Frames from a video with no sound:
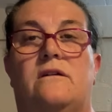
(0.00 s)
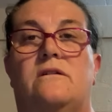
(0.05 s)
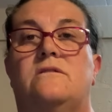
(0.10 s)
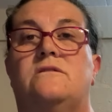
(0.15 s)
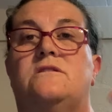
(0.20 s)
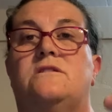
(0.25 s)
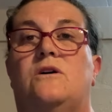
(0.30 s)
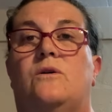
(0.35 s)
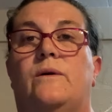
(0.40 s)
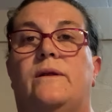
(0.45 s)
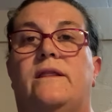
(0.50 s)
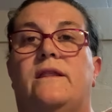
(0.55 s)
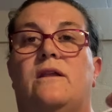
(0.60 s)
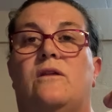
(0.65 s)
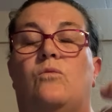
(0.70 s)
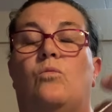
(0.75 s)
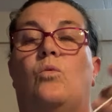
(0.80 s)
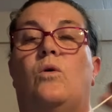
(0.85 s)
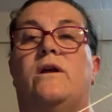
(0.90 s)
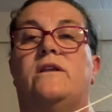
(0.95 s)
So
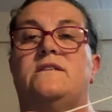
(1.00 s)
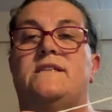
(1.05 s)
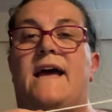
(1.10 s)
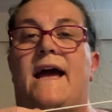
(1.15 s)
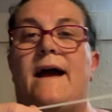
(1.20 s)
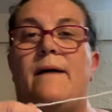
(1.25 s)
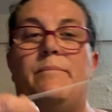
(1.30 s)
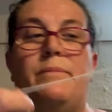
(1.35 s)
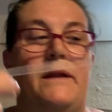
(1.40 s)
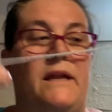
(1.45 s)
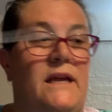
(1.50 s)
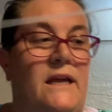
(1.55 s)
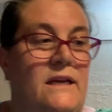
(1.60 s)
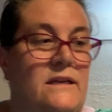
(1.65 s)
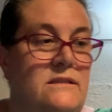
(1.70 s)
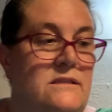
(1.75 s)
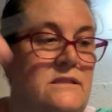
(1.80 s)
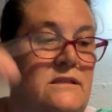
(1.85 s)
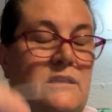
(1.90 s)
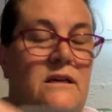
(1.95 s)
what's happening
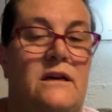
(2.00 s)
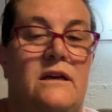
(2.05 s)
is